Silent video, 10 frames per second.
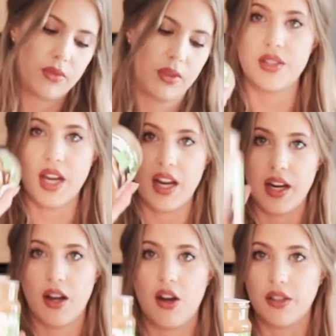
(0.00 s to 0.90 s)
It's
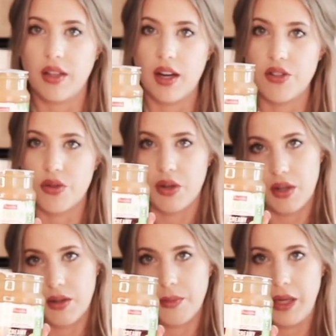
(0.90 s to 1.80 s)
a all
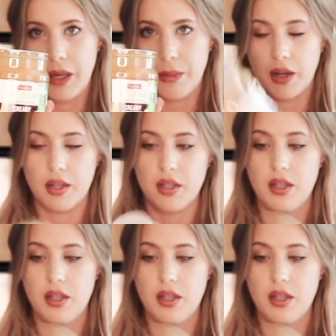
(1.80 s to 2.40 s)
natural peanut butter.